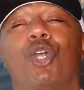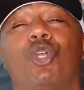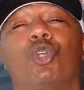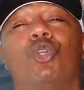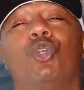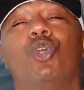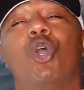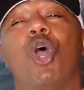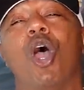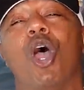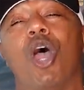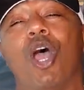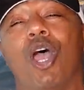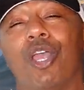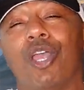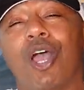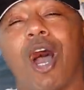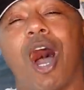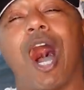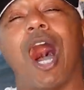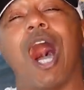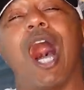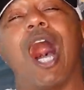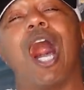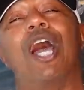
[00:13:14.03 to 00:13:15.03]
yeah,
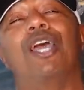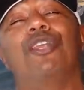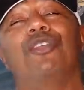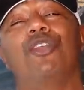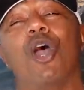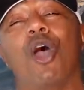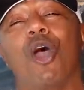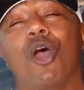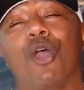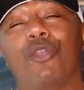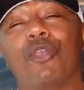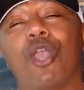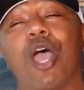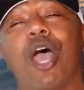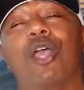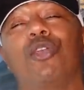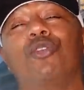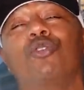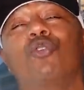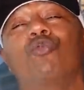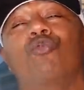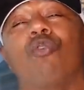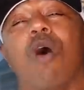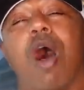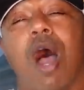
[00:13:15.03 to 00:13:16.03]
yeah, yeah, yeah.
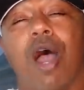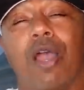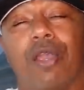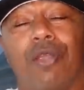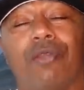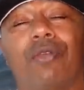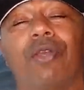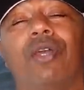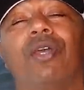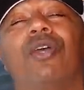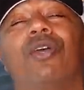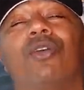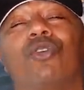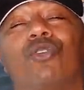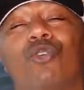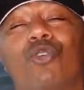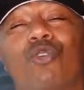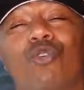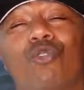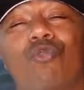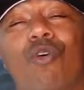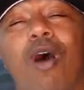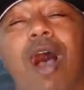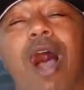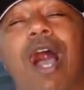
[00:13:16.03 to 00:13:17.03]
You right,
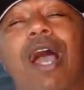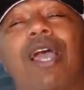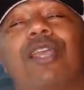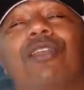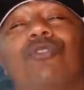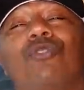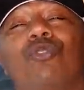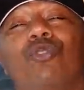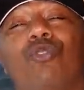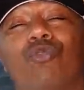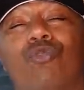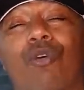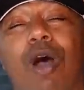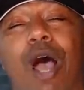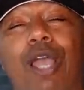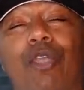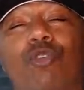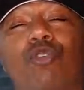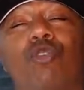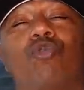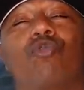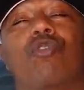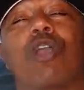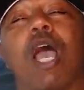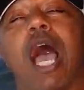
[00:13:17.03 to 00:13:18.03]
you right, you
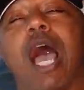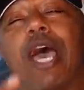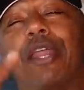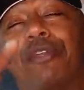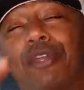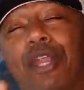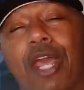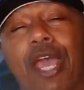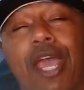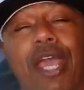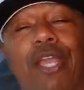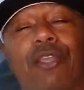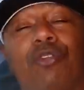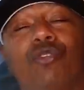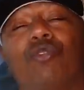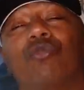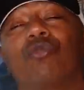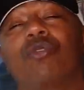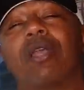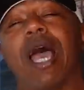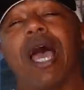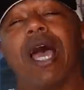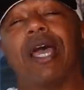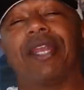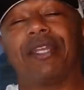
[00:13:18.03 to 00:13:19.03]
right. You got that, you
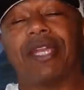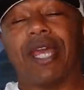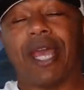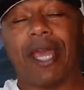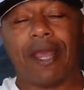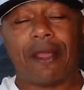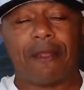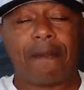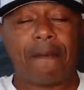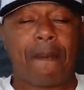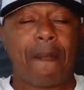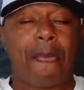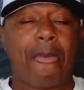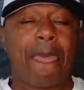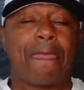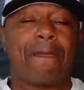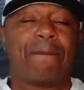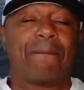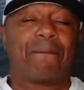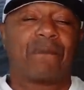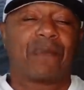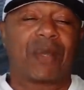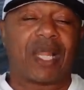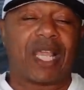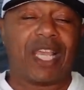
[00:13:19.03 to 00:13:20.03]
got that.
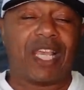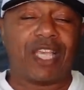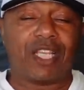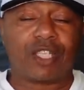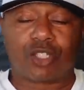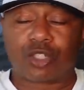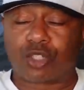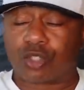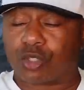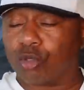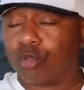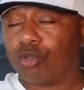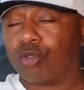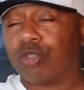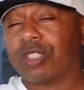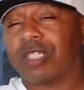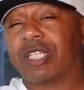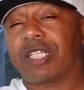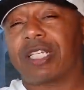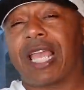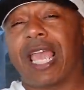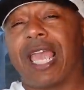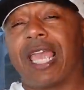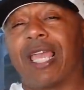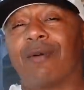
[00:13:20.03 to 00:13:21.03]
And as soon
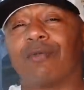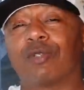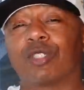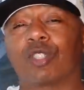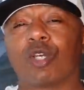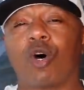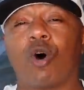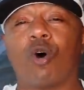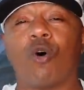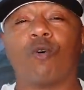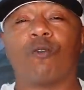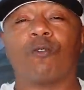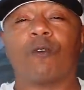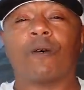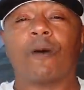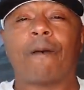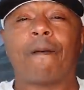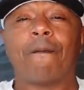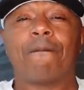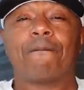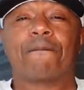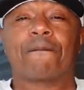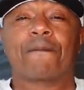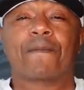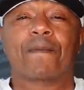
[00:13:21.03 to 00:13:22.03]
as the game was over,
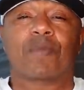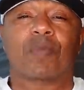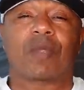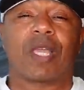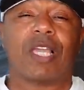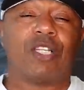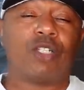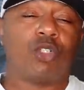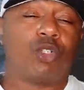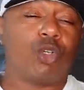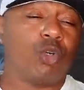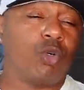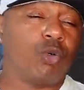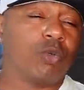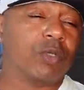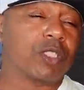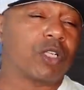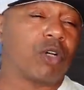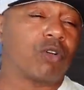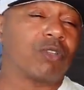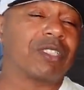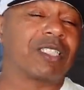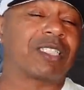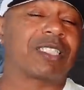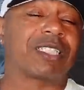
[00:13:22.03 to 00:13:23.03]
and dude was
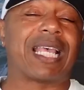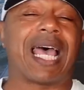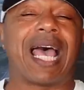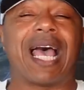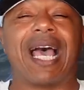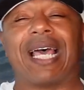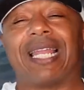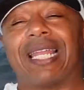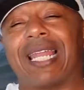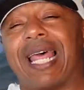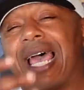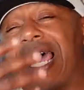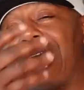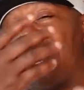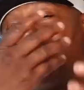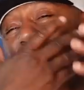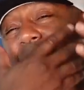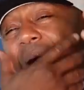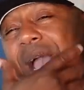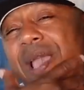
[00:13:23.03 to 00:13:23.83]
on the sideline